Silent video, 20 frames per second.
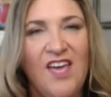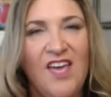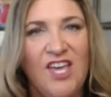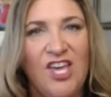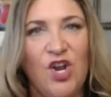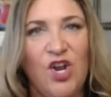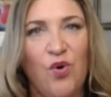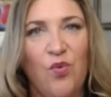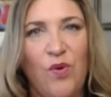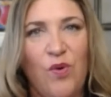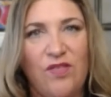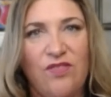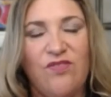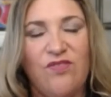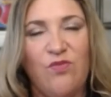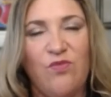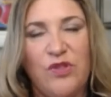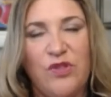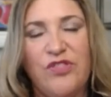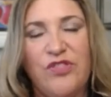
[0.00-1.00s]

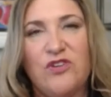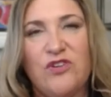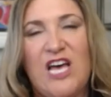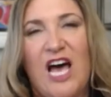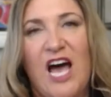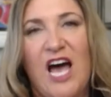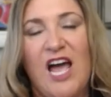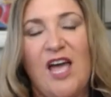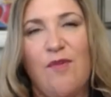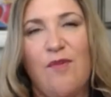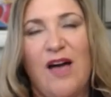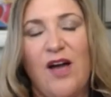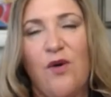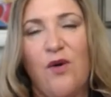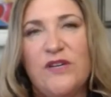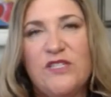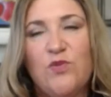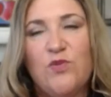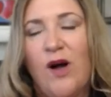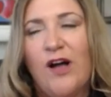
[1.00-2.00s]
with your time, I
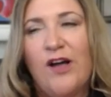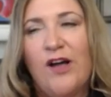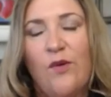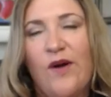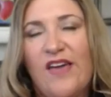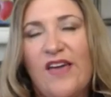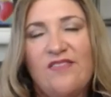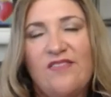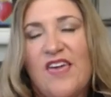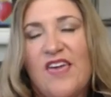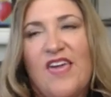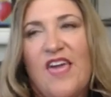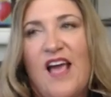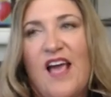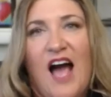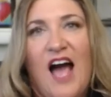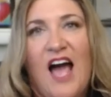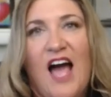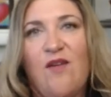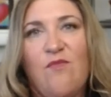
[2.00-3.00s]
always walk away thinking
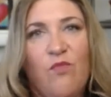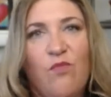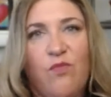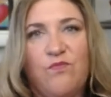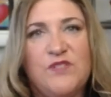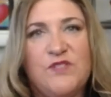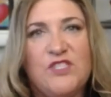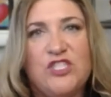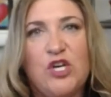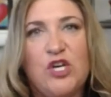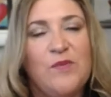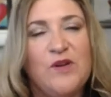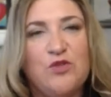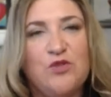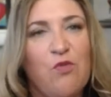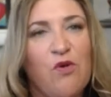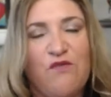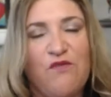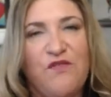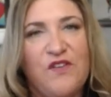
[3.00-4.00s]
I'm so much
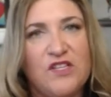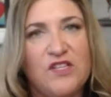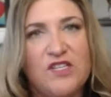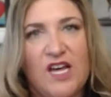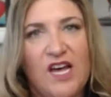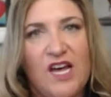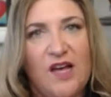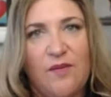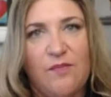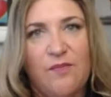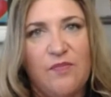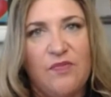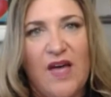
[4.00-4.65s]
more filled up.